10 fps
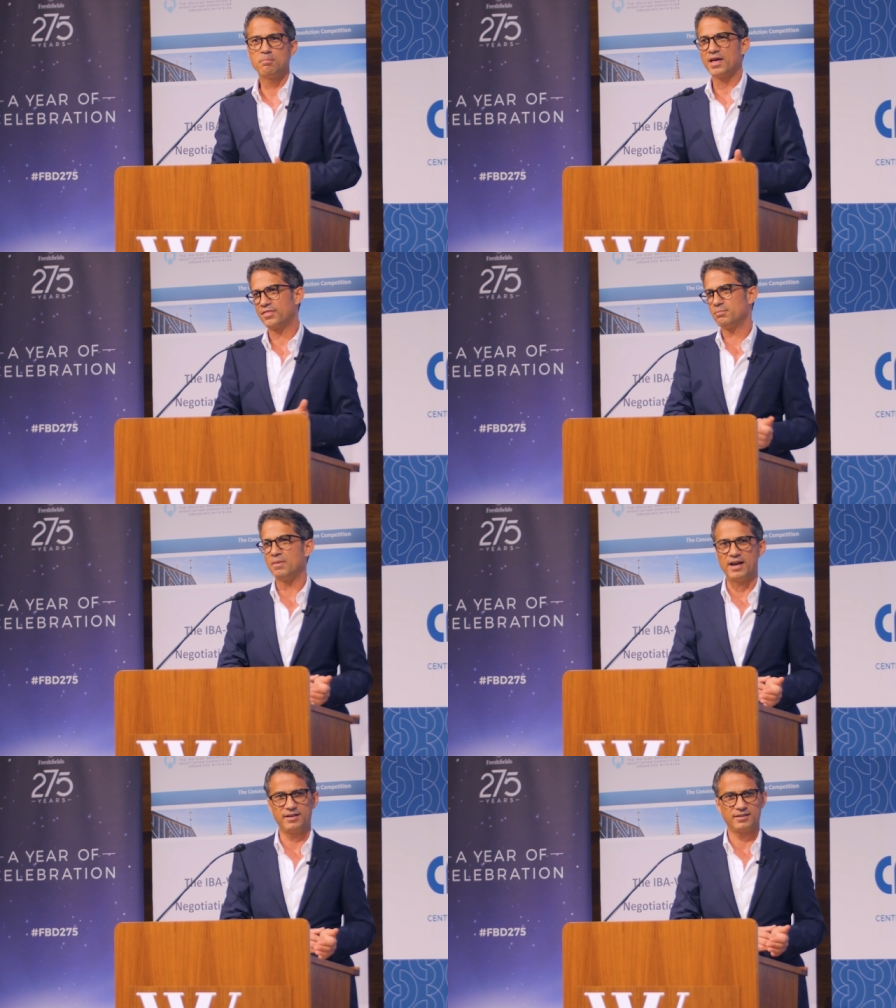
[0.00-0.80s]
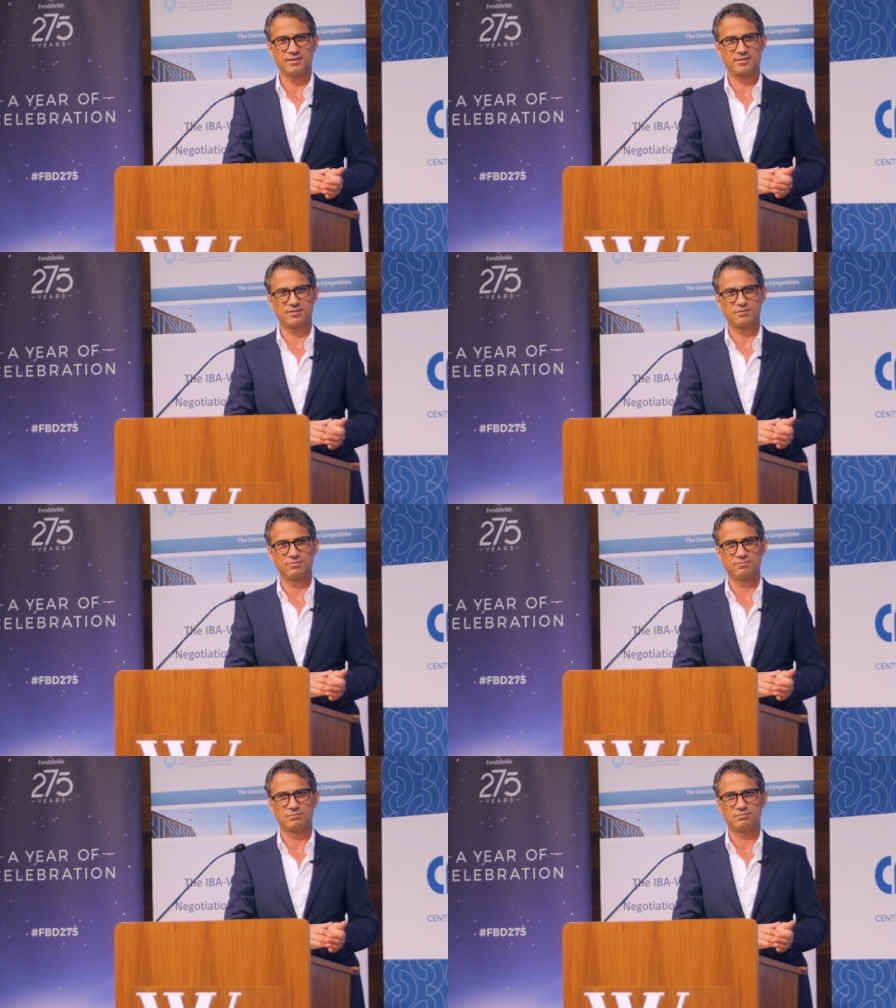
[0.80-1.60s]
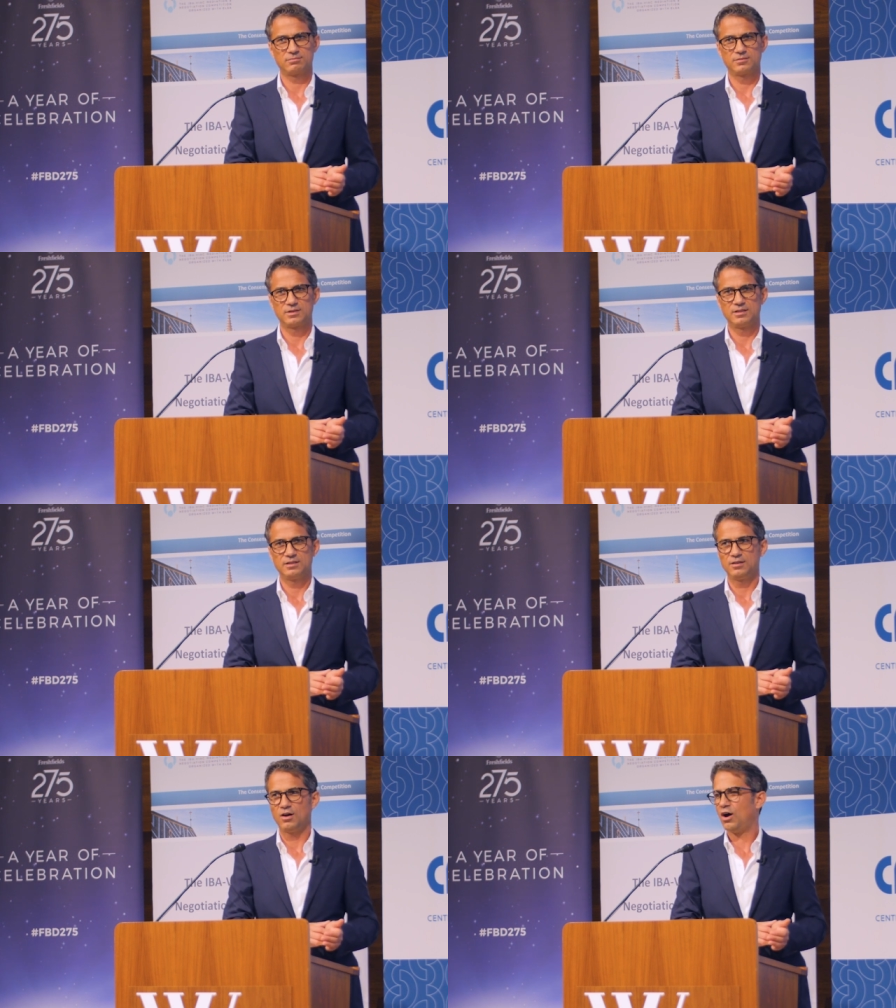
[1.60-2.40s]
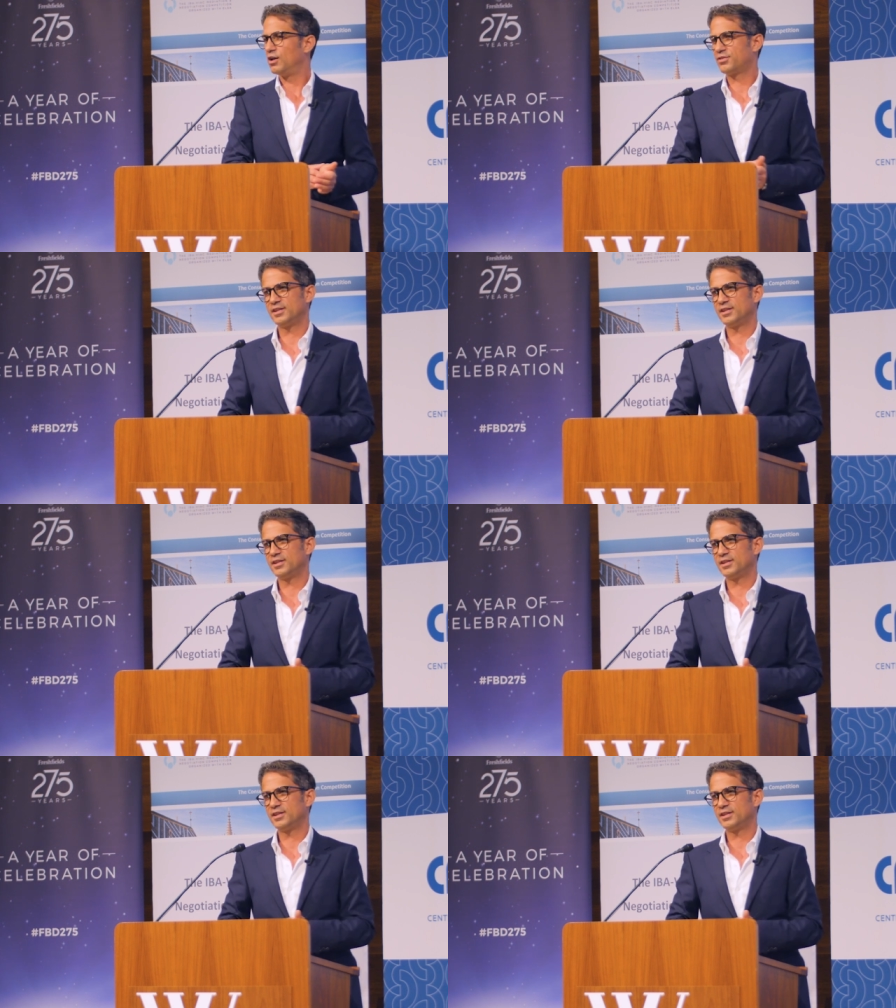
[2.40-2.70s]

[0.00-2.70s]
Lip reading: mathematics, all